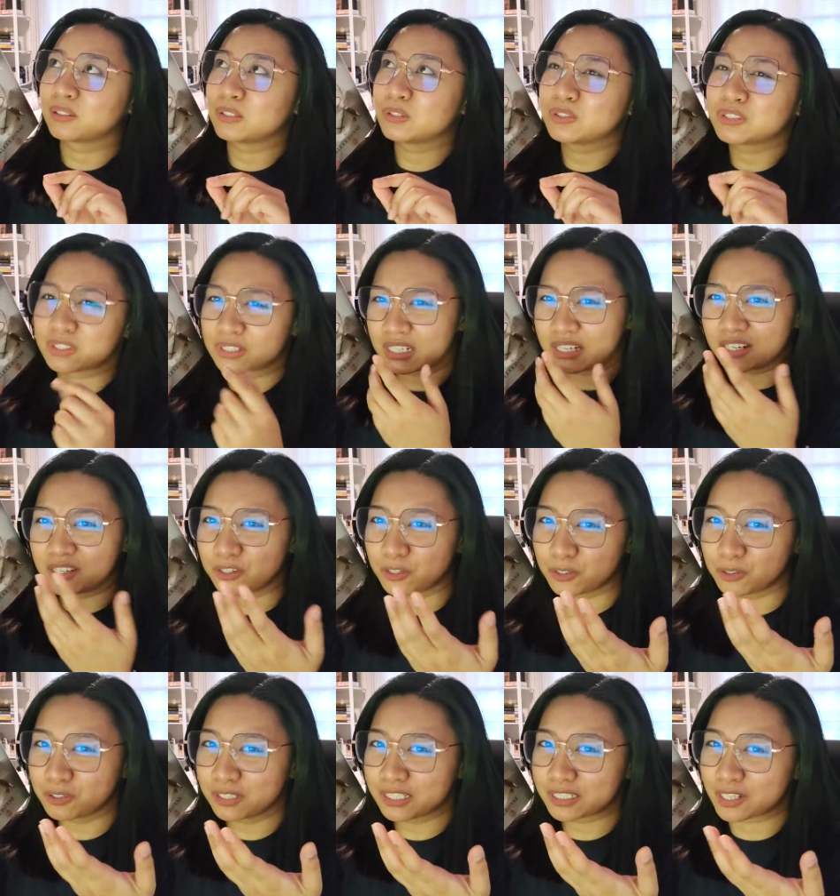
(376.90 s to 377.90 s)
do
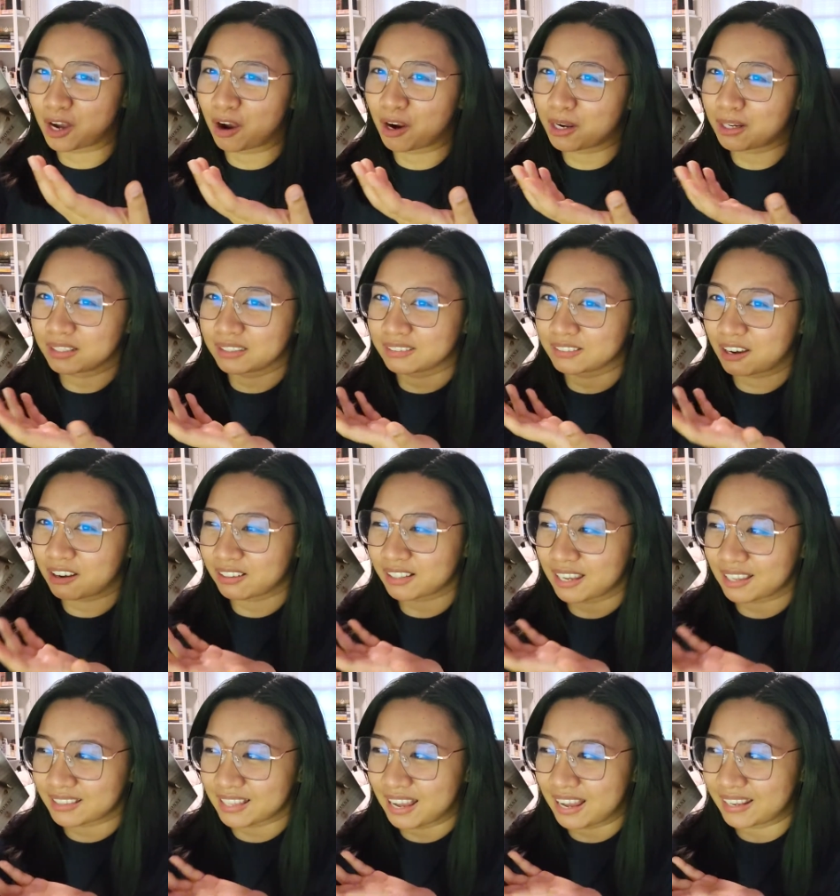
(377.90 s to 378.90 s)
teenagers really talk up, talk
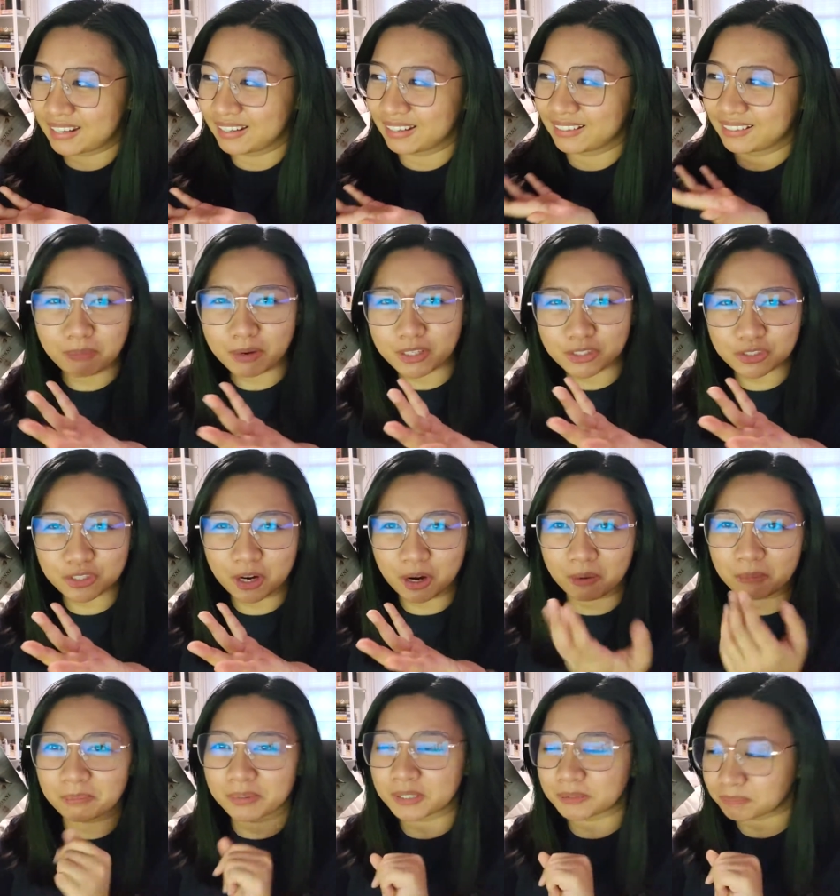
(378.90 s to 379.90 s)
like that? I'm not
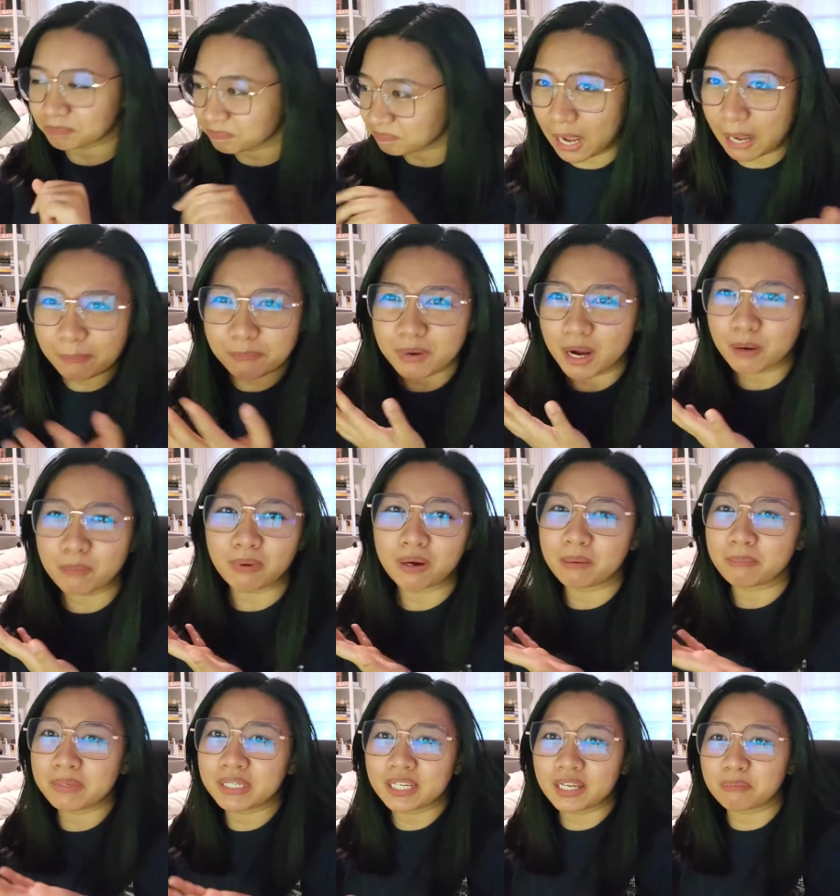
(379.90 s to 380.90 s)
sure, but I'm, I'm,
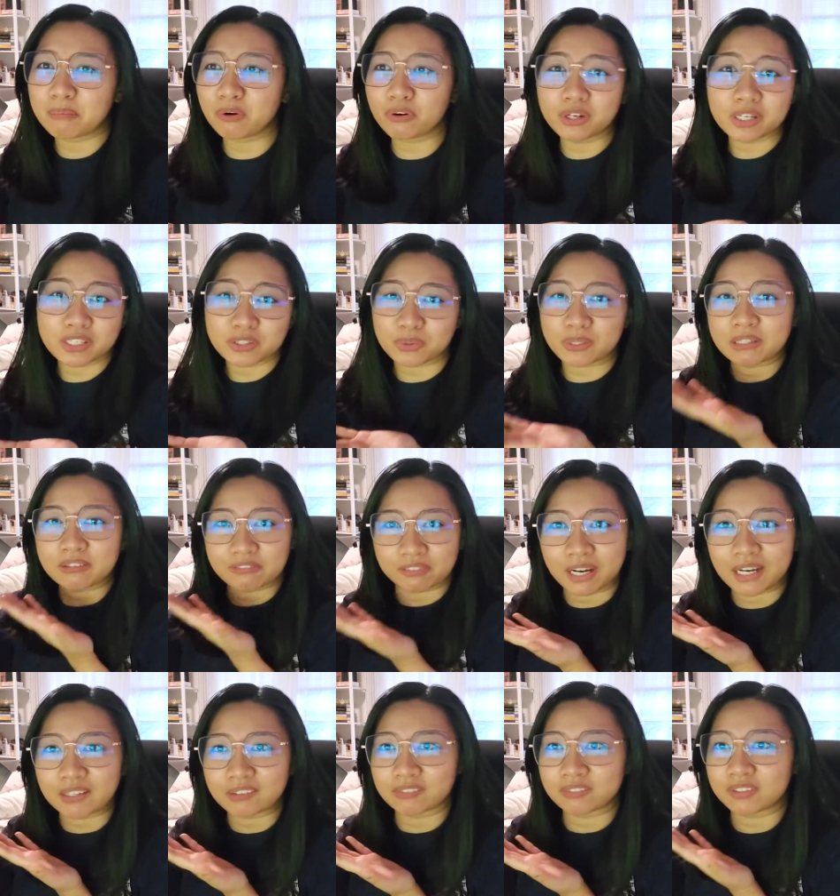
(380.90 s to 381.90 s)
i mean, I'm already
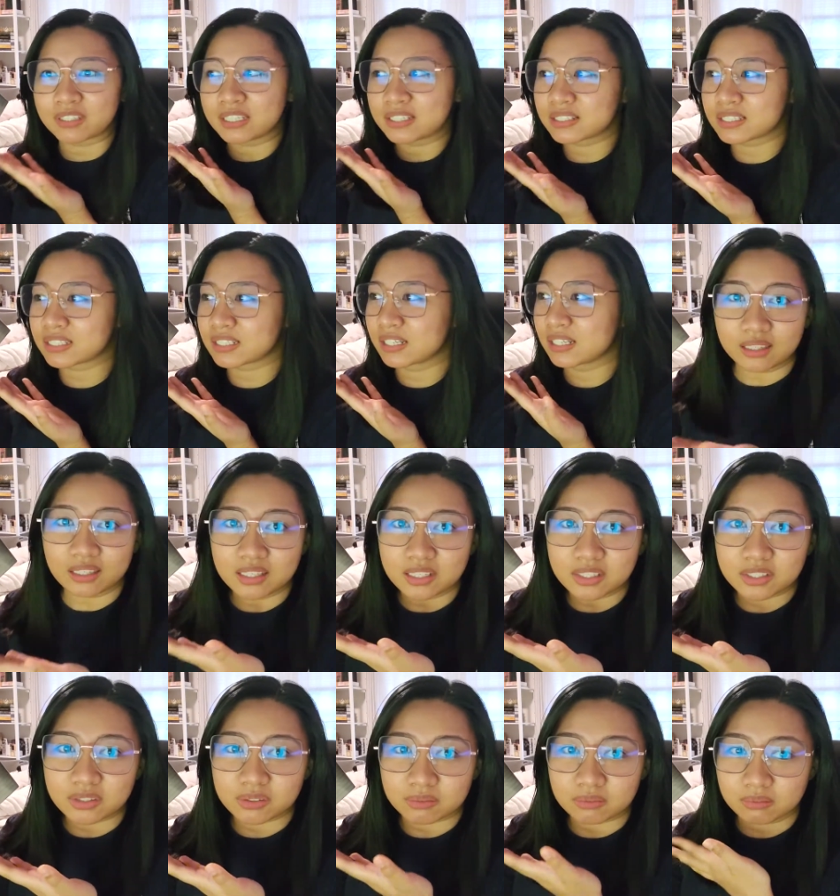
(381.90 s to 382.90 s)
25. These,
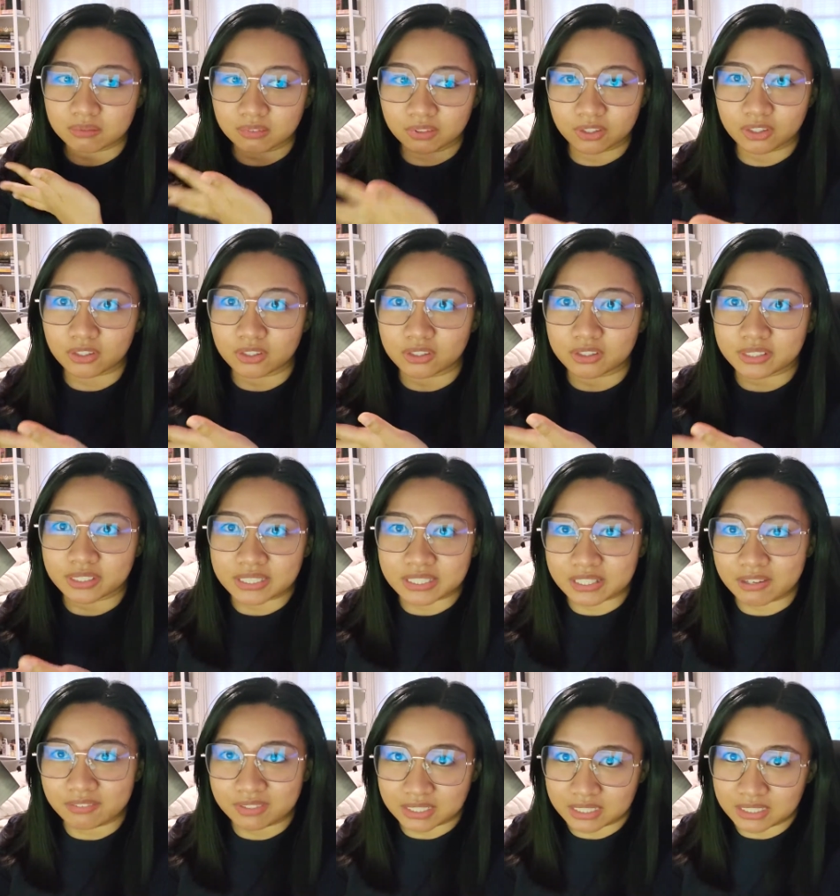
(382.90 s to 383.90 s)
these girls are
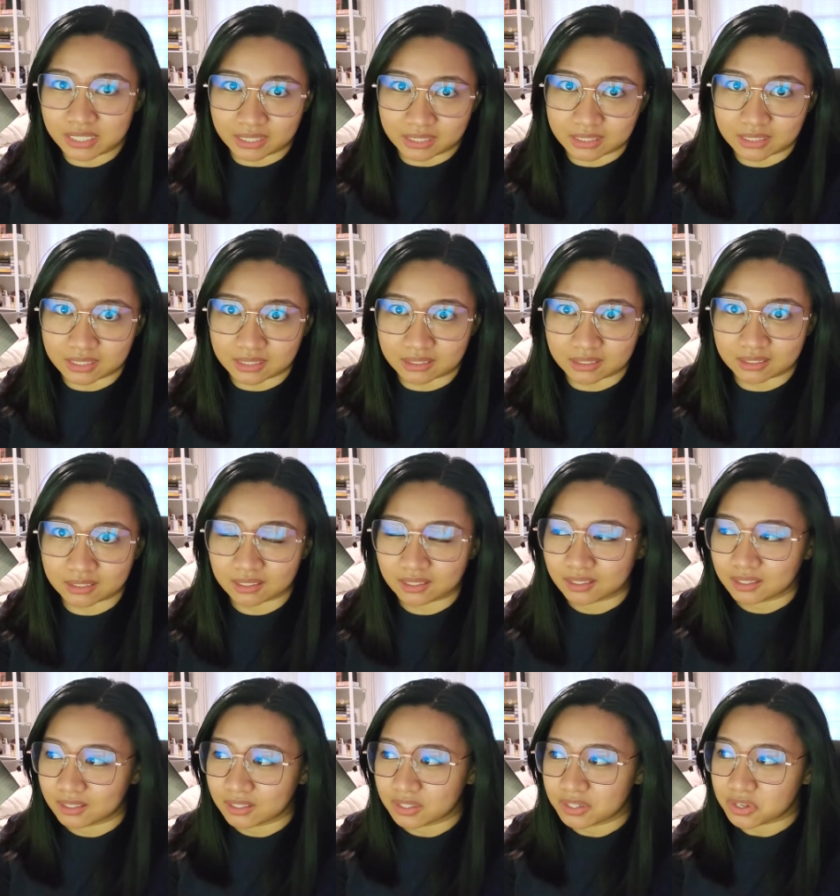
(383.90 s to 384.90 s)
17, 18.
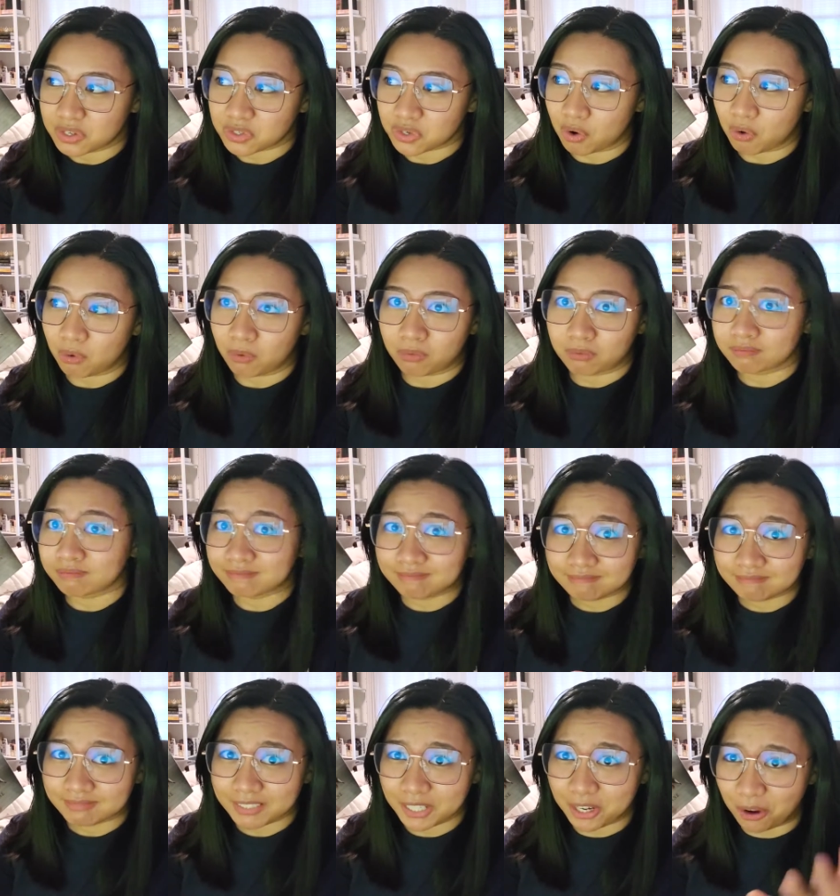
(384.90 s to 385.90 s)
So,
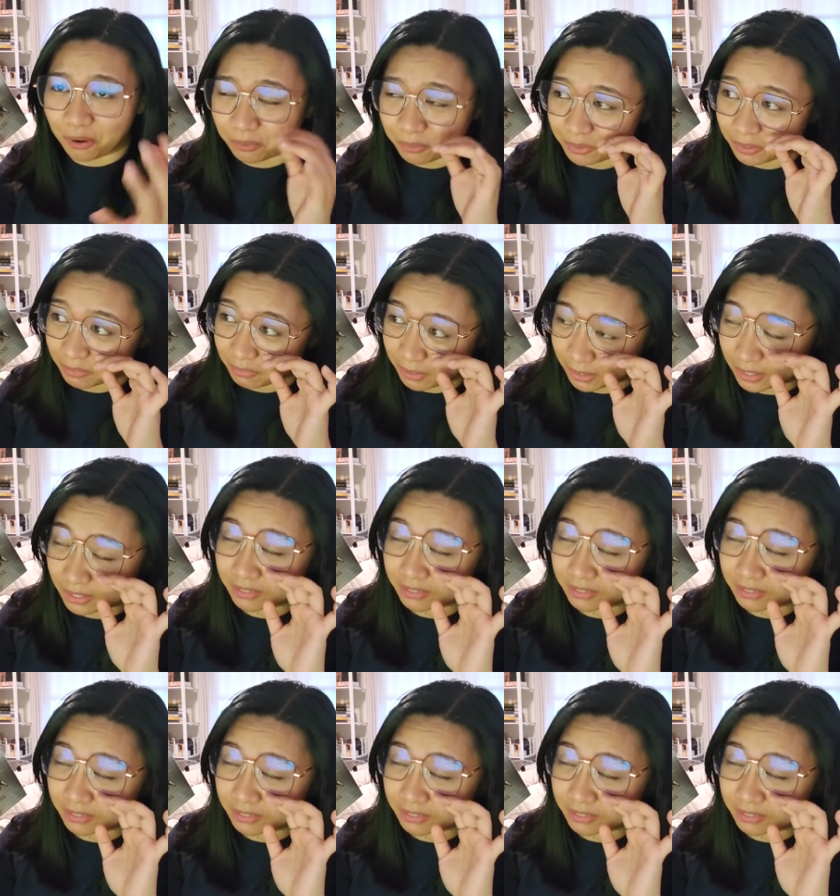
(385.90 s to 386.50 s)
you know, they are